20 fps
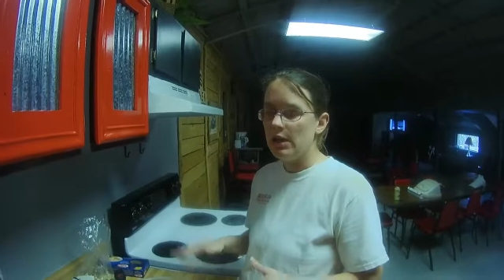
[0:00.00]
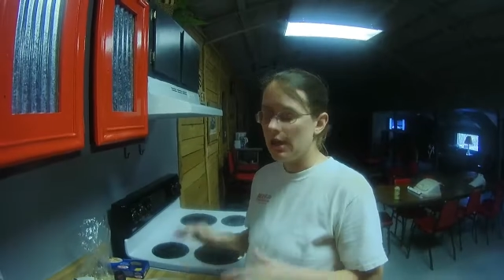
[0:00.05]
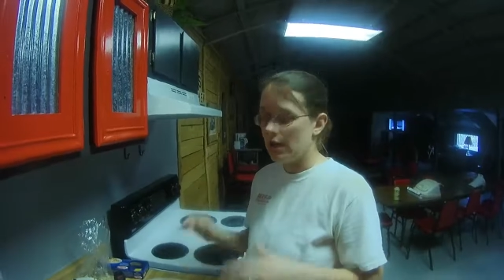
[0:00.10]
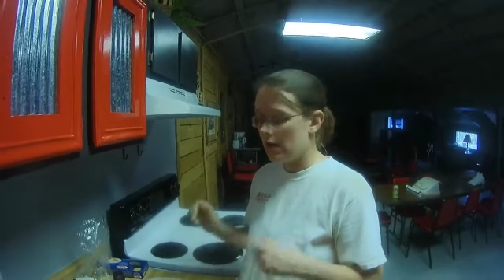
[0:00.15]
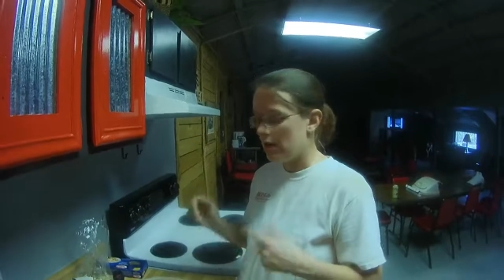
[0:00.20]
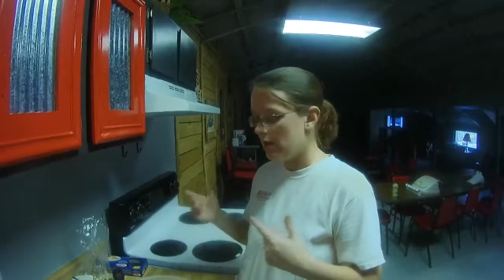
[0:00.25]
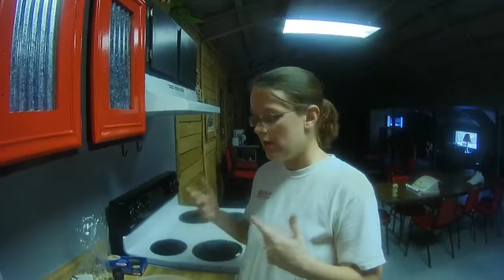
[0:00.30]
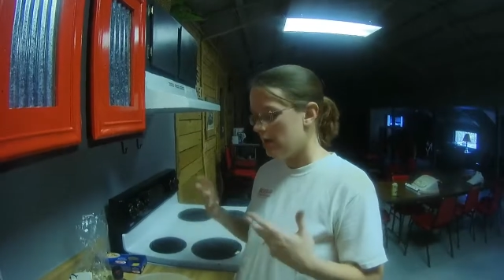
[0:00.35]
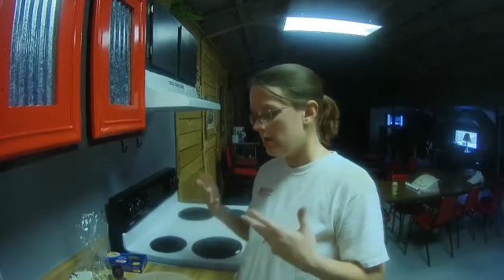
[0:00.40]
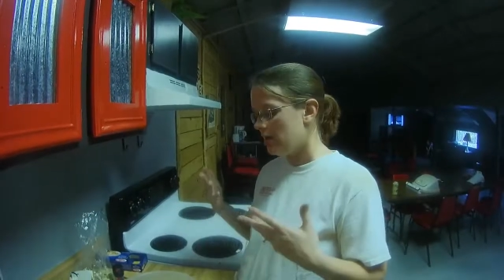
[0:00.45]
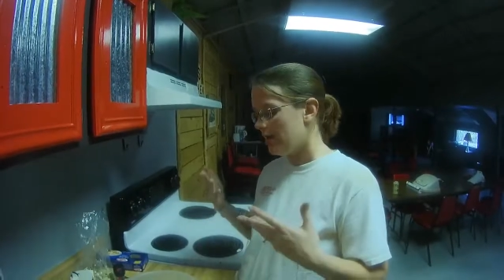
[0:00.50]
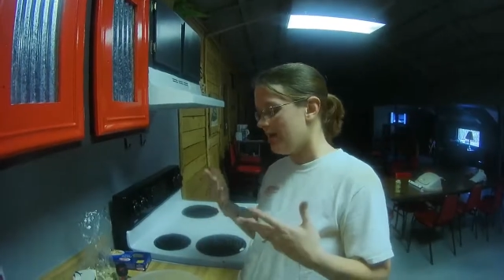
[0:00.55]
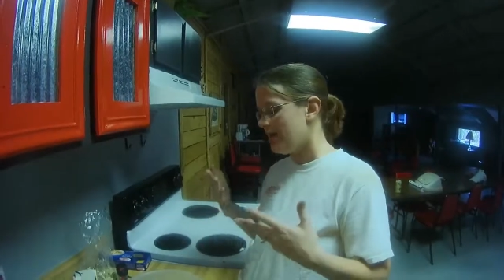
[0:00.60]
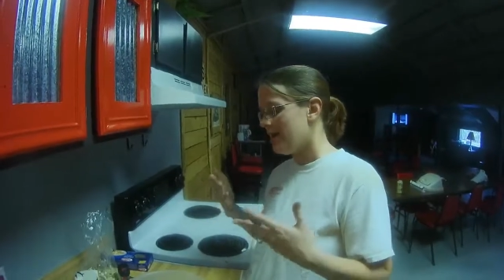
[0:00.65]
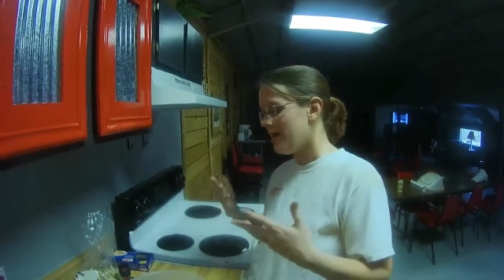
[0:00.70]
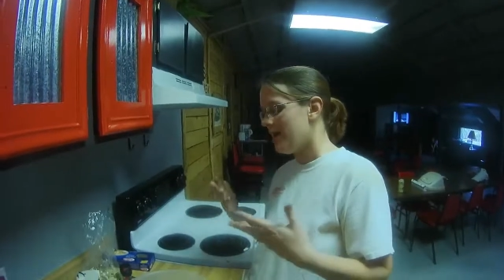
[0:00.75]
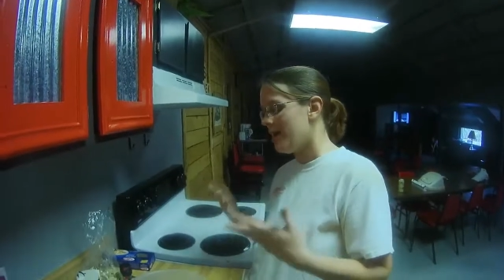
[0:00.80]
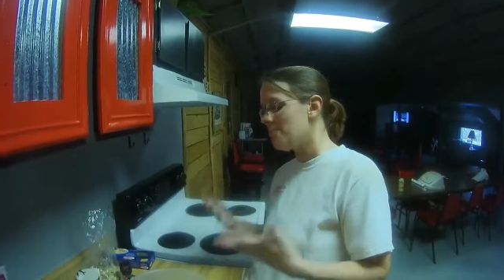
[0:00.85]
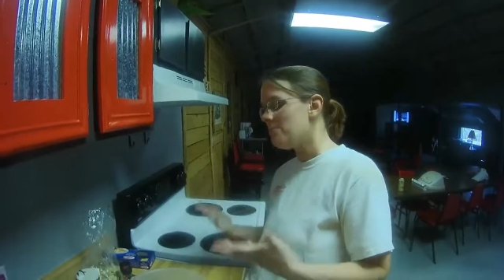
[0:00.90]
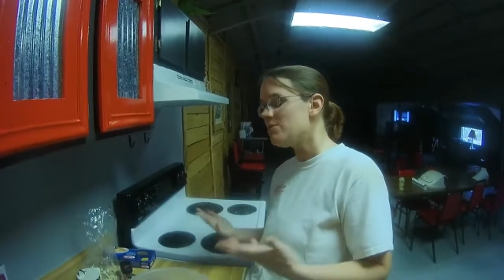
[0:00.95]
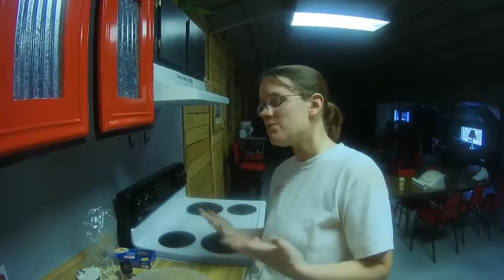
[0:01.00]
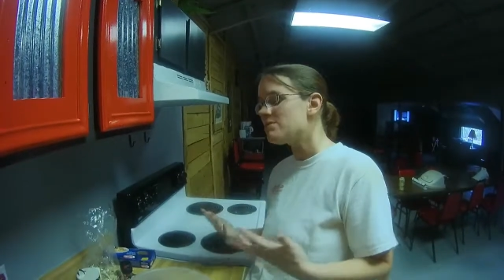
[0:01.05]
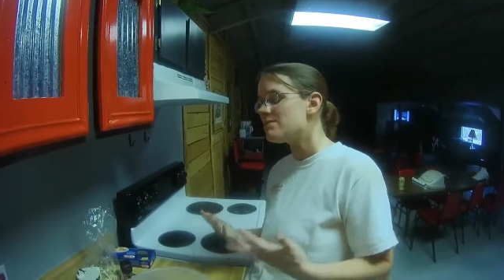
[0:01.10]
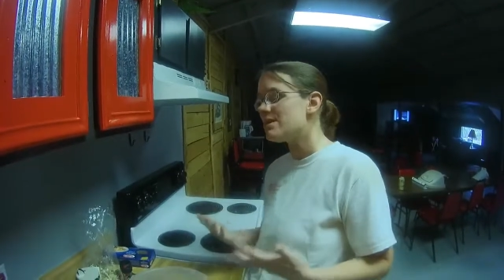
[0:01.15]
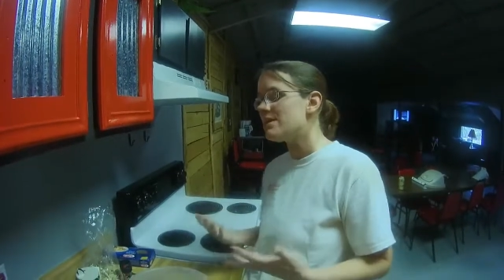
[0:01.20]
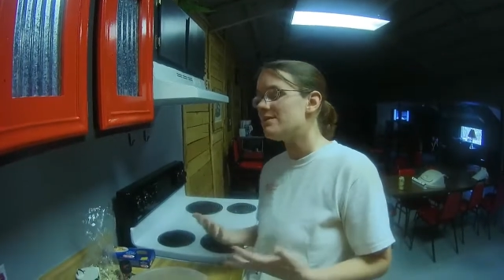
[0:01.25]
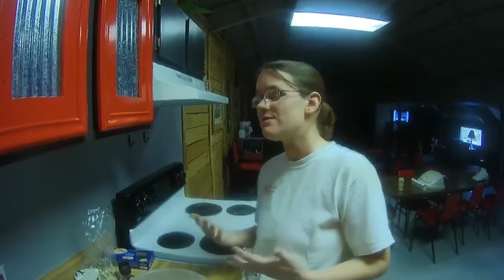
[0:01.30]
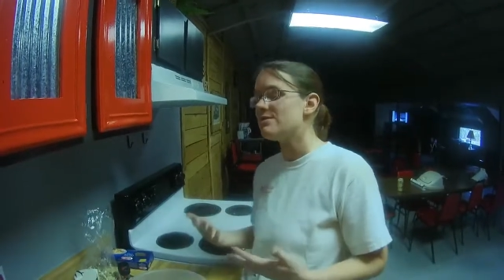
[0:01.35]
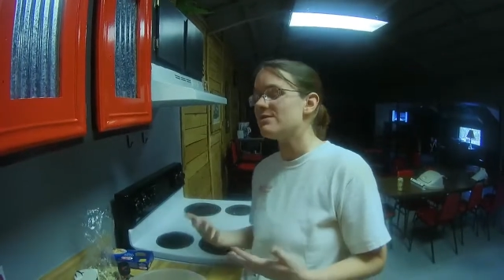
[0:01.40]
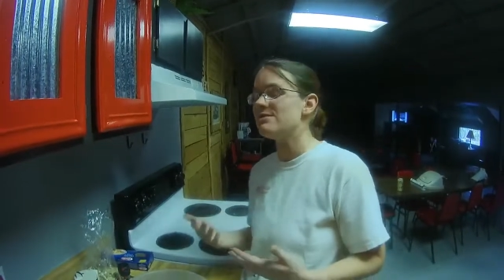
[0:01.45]
And I'm going to say
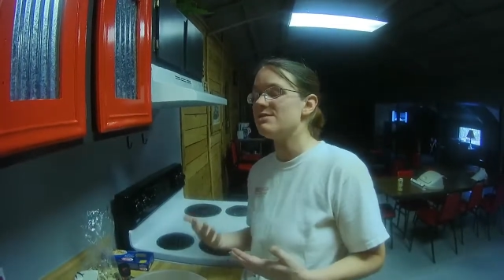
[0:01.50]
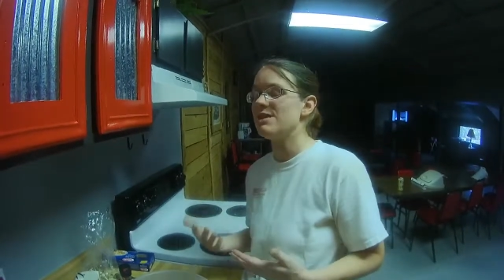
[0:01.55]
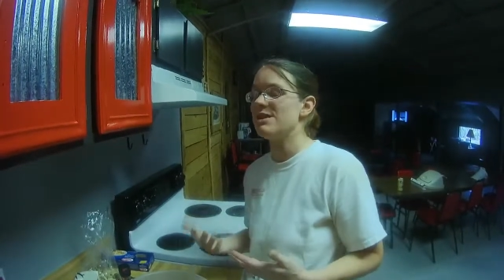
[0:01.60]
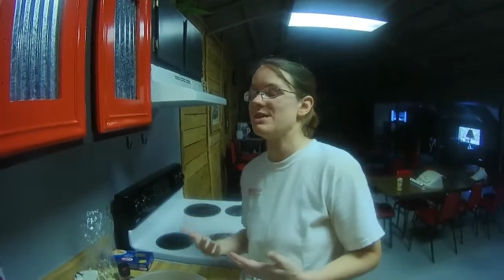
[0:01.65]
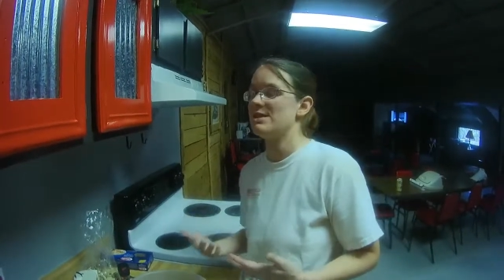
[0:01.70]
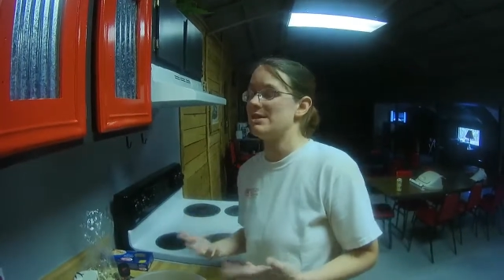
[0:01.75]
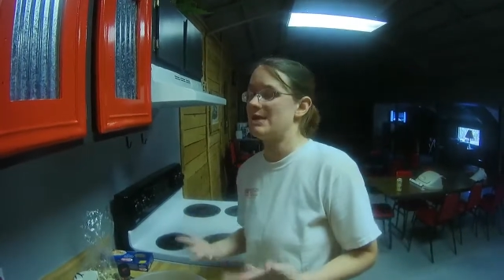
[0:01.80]
it's going to take a